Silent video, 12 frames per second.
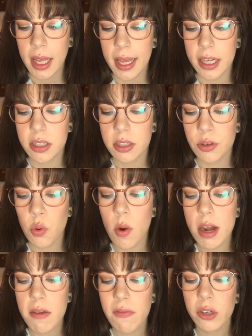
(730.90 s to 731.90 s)
It's
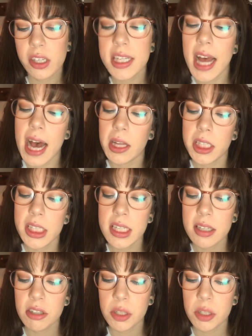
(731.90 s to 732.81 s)
$24.